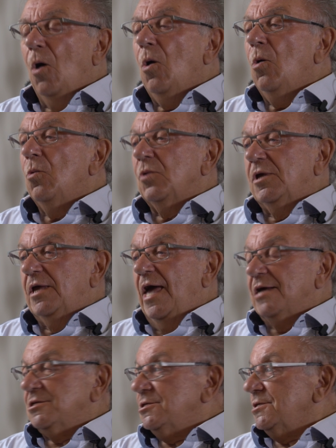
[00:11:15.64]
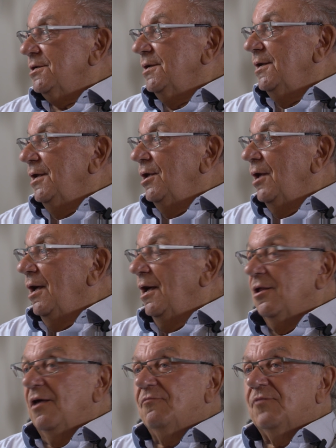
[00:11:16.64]
Oh, yes.
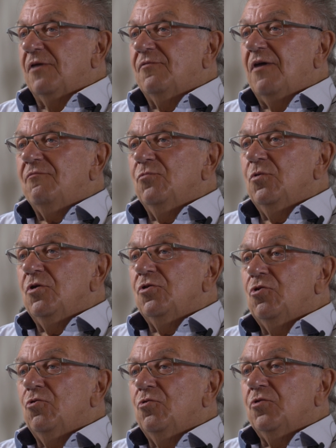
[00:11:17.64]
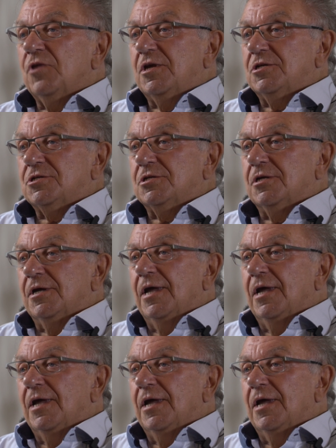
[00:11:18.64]
If you haven't heard the North East,